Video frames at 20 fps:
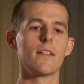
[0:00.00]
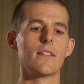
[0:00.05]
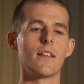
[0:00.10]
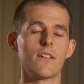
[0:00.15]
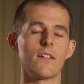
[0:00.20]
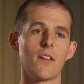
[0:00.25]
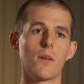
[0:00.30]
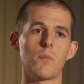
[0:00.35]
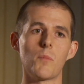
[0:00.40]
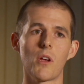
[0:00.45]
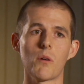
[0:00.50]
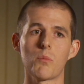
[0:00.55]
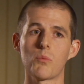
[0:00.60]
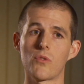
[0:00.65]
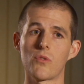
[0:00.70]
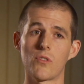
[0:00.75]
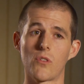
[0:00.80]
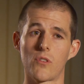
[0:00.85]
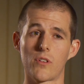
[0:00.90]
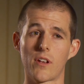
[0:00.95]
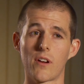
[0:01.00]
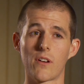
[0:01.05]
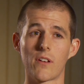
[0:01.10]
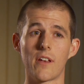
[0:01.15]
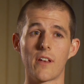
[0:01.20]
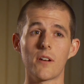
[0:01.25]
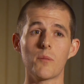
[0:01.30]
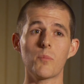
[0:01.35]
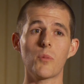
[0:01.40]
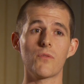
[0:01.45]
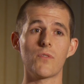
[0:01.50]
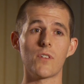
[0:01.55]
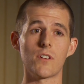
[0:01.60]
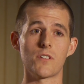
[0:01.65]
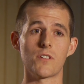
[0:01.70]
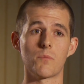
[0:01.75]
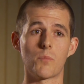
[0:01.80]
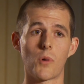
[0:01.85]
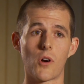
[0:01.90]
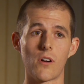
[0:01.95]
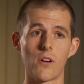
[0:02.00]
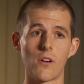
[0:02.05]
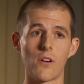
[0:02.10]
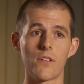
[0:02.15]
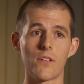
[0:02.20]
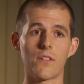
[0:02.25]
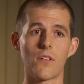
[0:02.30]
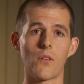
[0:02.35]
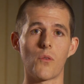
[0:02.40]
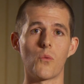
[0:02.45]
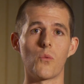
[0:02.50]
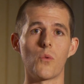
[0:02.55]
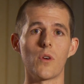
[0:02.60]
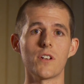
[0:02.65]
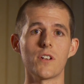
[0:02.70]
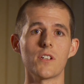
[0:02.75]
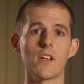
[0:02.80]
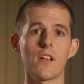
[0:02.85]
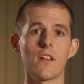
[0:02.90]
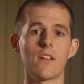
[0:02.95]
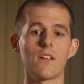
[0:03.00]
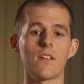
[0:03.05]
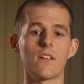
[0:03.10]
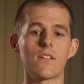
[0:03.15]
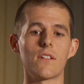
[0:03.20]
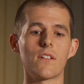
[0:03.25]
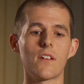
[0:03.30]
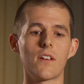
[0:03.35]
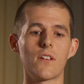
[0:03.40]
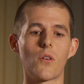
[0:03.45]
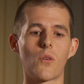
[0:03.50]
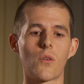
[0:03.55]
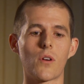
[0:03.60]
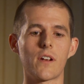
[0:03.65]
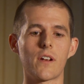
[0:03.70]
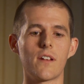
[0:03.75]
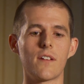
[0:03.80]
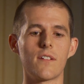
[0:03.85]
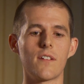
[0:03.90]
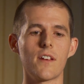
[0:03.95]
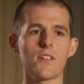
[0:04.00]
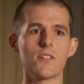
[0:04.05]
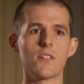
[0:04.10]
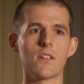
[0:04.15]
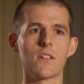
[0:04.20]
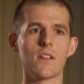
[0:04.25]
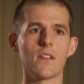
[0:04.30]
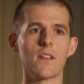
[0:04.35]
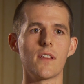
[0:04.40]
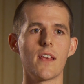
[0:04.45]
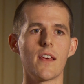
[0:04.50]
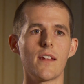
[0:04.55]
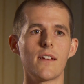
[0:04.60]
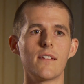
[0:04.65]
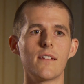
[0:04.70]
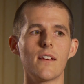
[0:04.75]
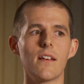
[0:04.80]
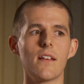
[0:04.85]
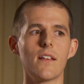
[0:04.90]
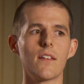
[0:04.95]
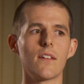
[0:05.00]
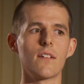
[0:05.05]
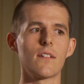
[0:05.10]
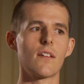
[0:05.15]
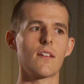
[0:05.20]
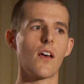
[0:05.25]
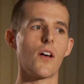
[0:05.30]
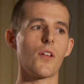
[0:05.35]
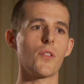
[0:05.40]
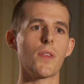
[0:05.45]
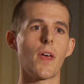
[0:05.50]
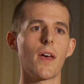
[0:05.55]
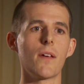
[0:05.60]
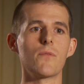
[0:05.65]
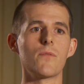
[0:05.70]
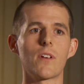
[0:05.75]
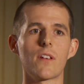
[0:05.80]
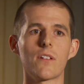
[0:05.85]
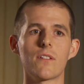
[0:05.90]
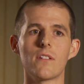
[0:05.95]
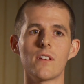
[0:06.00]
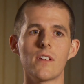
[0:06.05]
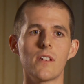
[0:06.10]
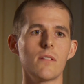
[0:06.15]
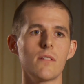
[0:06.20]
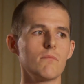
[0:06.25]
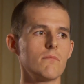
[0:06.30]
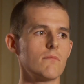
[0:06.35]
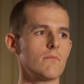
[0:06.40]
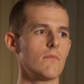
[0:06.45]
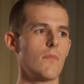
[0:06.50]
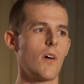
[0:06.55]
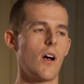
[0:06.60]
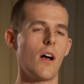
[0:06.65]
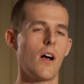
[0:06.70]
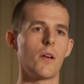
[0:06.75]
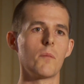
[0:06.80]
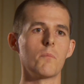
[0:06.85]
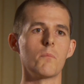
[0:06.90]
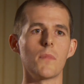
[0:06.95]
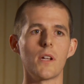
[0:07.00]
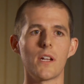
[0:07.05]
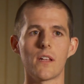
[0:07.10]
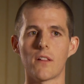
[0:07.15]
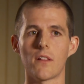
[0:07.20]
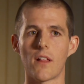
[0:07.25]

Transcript: They set me up with North Carolina Prevention Partners, which is an organization that does health advocacy on many